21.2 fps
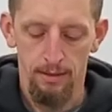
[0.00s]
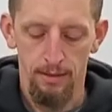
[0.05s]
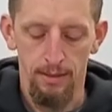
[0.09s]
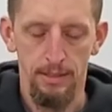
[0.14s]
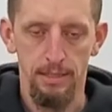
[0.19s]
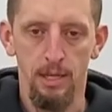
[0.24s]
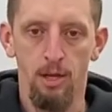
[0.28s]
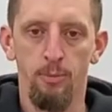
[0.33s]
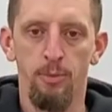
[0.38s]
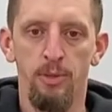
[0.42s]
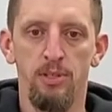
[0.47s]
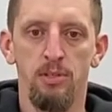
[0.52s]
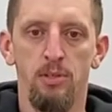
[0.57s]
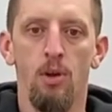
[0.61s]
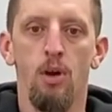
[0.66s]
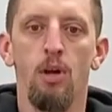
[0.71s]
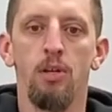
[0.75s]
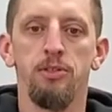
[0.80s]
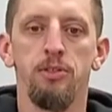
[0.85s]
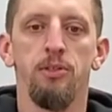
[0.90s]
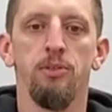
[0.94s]
These helmets
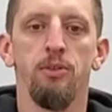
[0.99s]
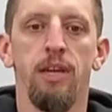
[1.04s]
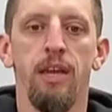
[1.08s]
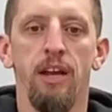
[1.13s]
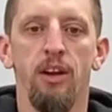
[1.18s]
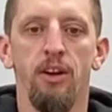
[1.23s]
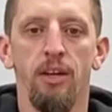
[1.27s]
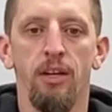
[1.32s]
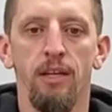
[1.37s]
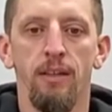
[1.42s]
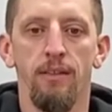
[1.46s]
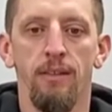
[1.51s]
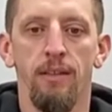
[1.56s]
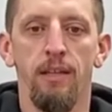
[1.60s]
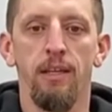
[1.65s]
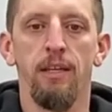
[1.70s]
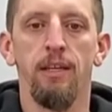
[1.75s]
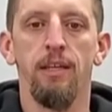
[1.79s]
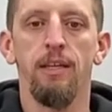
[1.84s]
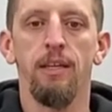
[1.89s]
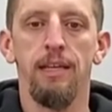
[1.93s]
also carry
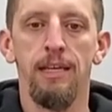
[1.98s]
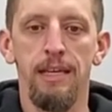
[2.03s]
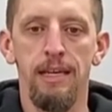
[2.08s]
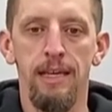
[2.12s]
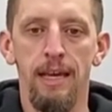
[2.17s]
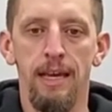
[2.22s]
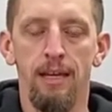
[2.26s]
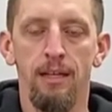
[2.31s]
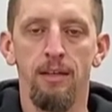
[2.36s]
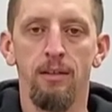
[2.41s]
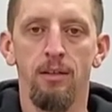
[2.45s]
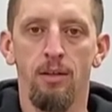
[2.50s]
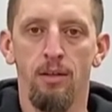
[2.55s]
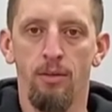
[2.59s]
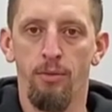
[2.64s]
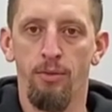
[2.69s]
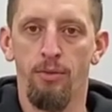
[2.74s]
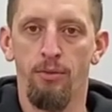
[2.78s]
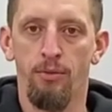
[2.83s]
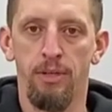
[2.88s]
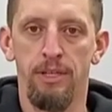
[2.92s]
the EN
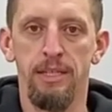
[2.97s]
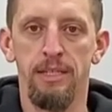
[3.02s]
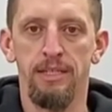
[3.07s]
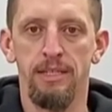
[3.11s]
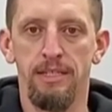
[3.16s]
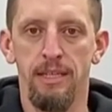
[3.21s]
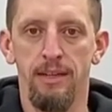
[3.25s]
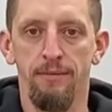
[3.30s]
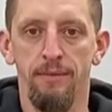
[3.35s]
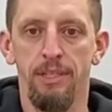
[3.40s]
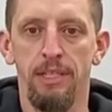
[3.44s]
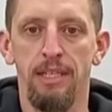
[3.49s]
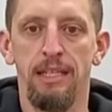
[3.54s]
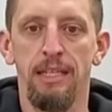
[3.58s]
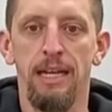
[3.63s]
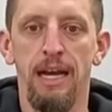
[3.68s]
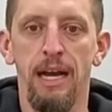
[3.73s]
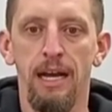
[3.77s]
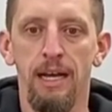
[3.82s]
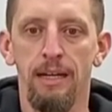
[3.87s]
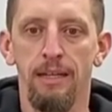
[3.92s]

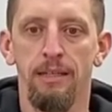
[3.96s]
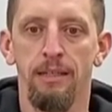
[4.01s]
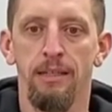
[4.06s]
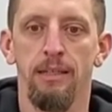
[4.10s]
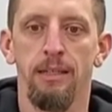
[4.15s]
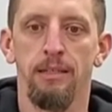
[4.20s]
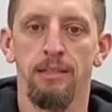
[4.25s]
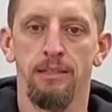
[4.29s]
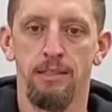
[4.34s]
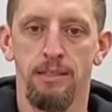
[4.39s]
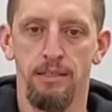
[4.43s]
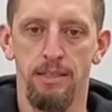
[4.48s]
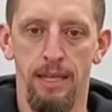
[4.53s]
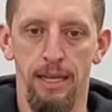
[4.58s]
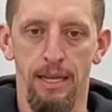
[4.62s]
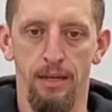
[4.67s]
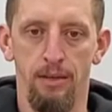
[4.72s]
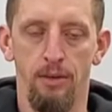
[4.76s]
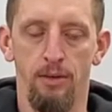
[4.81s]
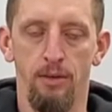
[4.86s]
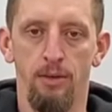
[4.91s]
379
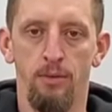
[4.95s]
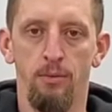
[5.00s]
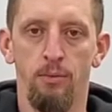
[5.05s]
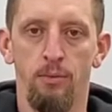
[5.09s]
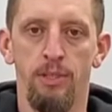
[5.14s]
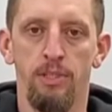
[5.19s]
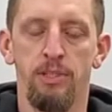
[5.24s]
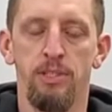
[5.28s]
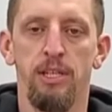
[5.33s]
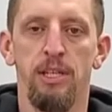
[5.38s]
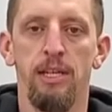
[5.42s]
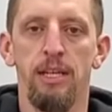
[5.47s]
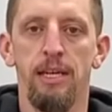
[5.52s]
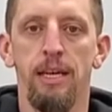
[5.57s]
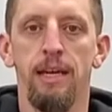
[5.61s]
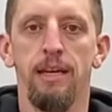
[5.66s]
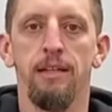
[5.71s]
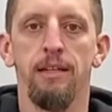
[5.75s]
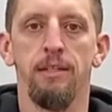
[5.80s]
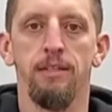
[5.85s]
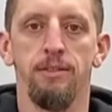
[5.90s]
standard, which
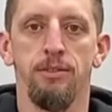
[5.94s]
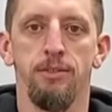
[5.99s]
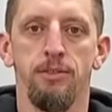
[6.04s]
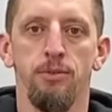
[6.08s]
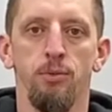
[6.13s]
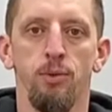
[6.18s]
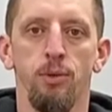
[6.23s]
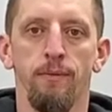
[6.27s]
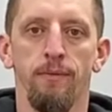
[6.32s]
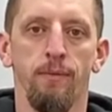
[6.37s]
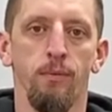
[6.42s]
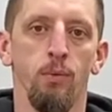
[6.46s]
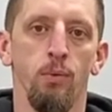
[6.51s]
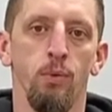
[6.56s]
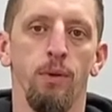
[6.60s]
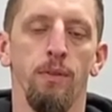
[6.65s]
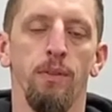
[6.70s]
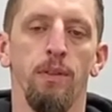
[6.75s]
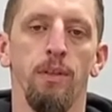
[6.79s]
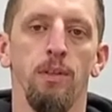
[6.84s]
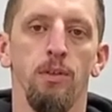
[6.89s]
EN is short
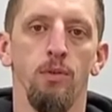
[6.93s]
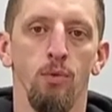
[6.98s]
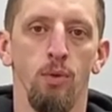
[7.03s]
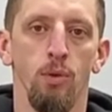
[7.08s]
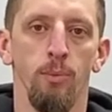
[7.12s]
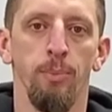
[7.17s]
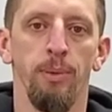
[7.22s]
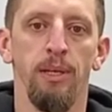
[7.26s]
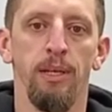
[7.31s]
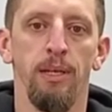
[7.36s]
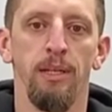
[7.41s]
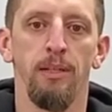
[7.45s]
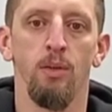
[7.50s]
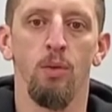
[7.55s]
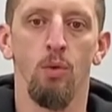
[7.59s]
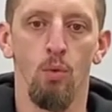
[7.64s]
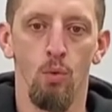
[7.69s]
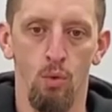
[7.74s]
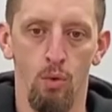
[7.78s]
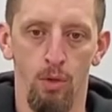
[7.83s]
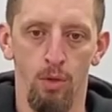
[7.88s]
for the European
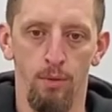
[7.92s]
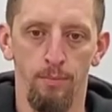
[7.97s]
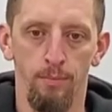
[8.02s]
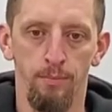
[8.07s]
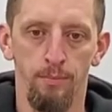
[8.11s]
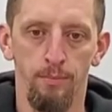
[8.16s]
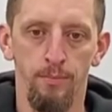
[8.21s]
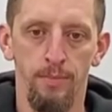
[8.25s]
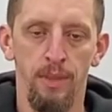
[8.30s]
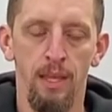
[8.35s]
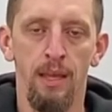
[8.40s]
norm,